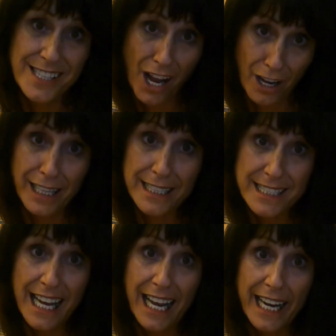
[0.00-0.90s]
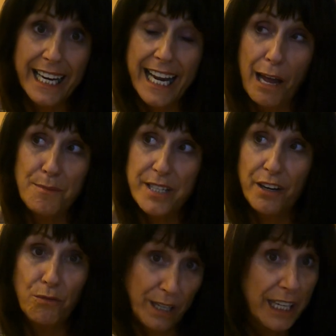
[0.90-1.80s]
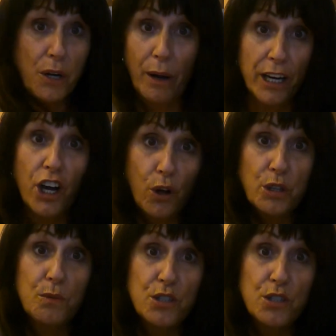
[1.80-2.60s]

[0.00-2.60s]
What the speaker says: size, and it kept it really quite cold.